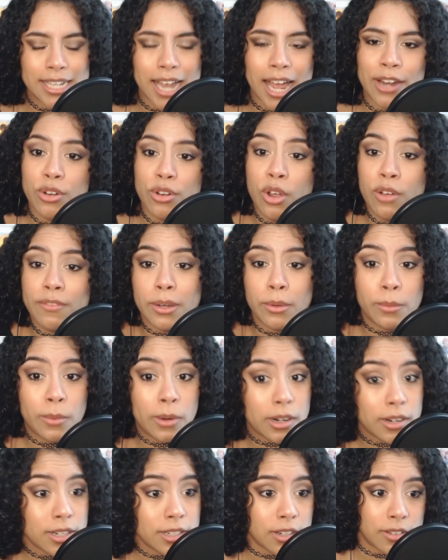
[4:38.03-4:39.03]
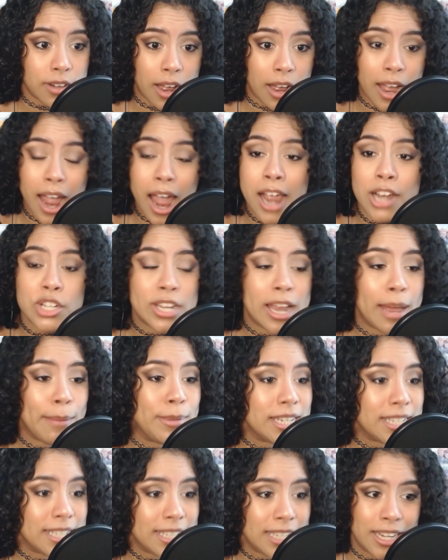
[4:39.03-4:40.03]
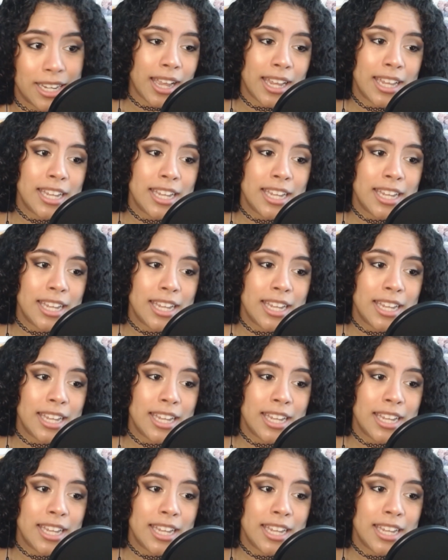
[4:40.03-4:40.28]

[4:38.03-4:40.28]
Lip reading: I don't know if it worked or not. I just happened to see it. He